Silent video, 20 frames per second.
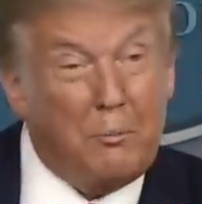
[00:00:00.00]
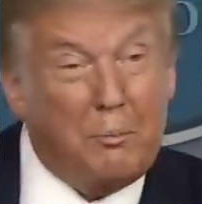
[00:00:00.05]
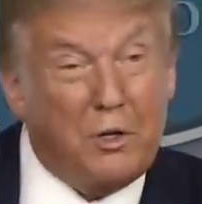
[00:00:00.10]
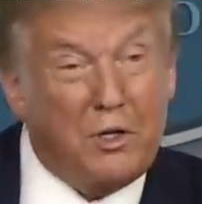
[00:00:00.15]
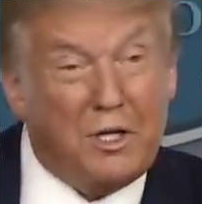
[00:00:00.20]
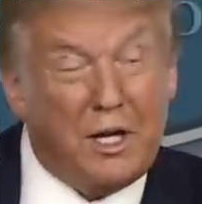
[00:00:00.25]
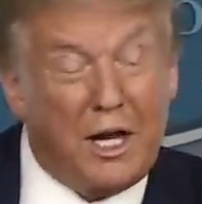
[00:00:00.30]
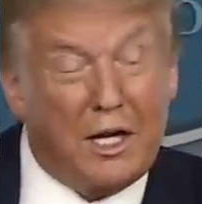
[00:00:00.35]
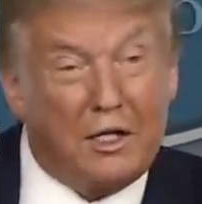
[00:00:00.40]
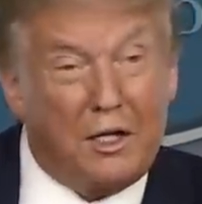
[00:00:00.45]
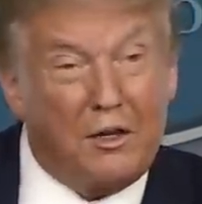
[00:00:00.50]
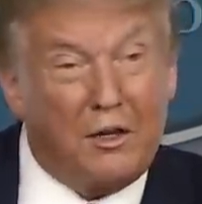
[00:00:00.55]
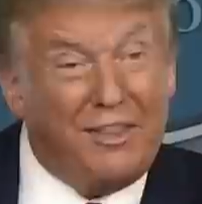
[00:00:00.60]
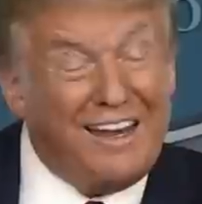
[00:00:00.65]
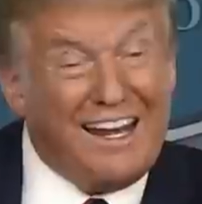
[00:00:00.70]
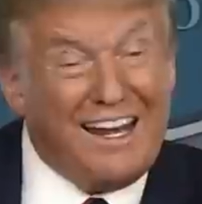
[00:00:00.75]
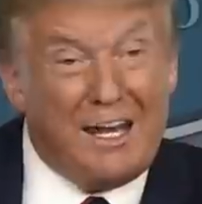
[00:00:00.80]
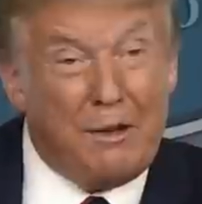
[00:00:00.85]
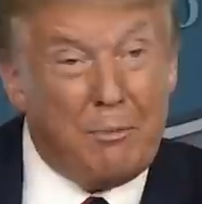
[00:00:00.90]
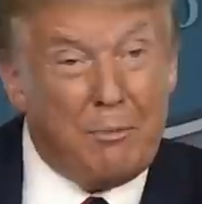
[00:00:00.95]
protected
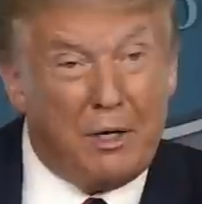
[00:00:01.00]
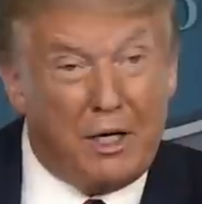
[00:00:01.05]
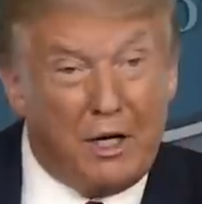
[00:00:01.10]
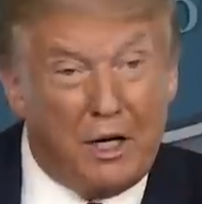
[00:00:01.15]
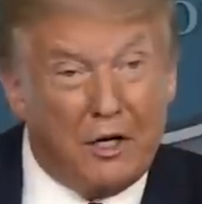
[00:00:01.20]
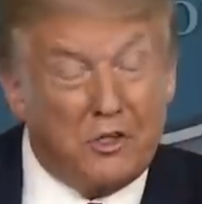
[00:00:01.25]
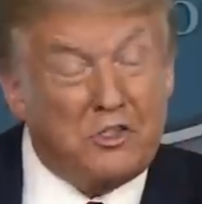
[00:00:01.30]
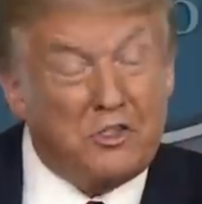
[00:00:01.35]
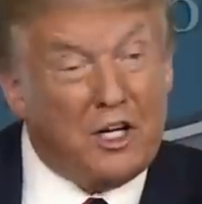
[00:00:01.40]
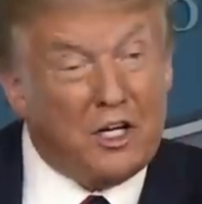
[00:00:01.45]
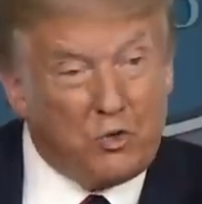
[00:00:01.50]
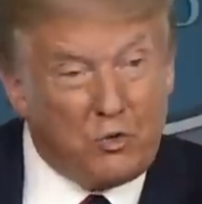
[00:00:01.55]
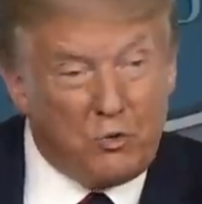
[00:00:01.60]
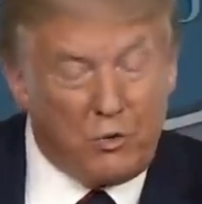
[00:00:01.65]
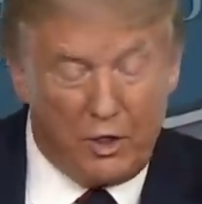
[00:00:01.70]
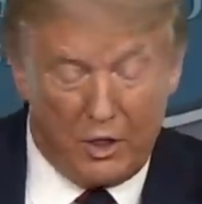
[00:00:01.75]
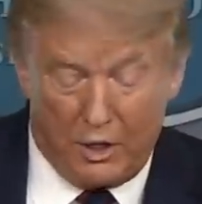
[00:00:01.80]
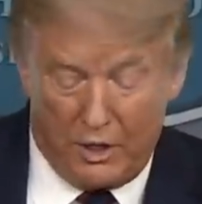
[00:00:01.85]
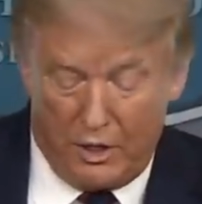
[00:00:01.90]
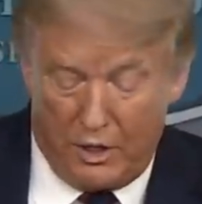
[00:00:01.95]
than anybody else. That's
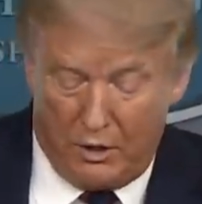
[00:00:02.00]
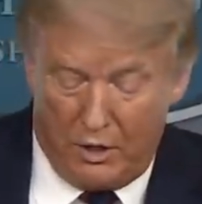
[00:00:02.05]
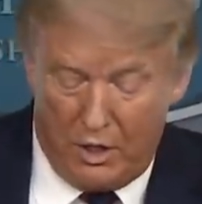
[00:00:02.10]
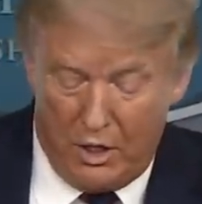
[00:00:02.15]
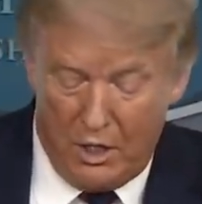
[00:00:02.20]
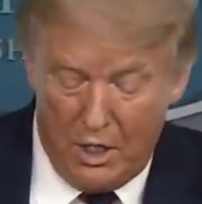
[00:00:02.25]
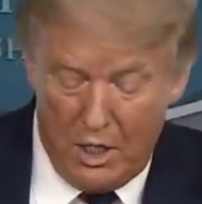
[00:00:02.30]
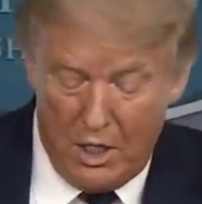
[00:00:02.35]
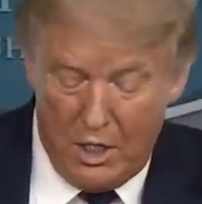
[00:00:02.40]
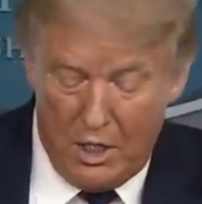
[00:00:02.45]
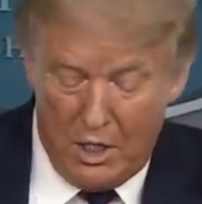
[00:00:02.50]
really the